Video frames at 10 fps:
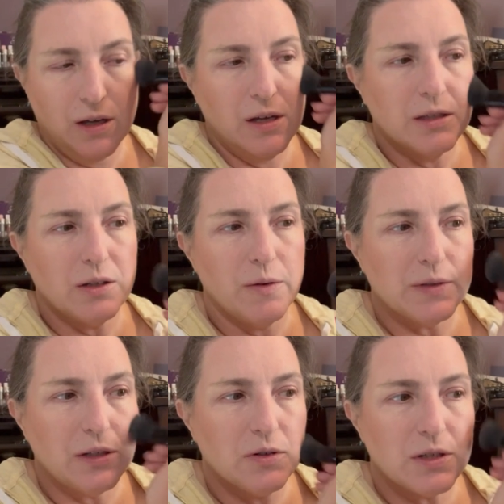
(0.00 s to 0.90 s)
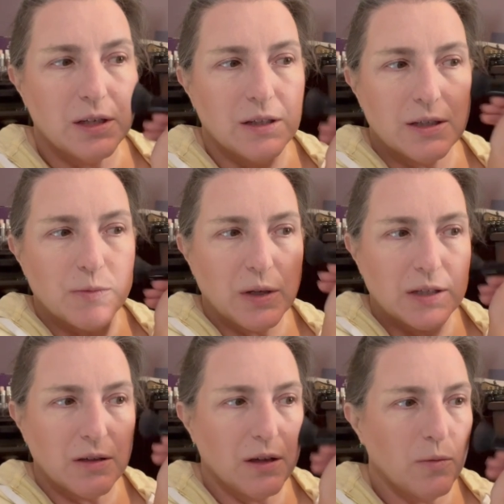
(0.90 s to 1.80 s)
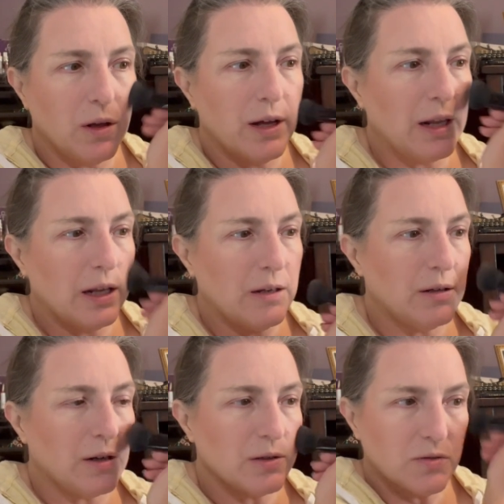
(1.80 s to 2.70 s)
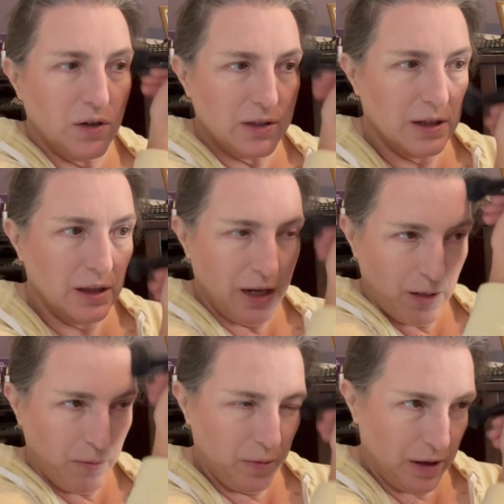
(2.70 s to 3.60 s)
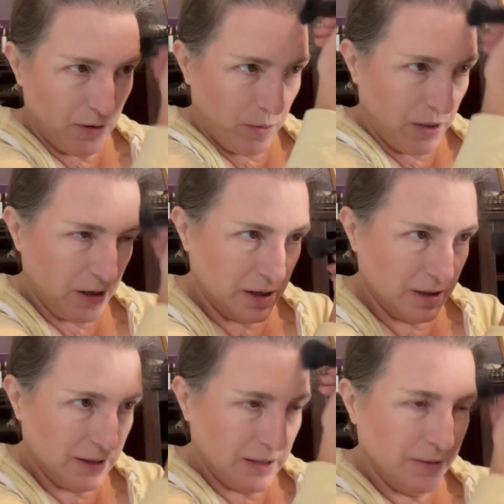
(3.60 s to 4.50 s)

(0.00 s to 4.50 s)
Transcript: So I was interested in this because I thought, well, as far as I like powder products,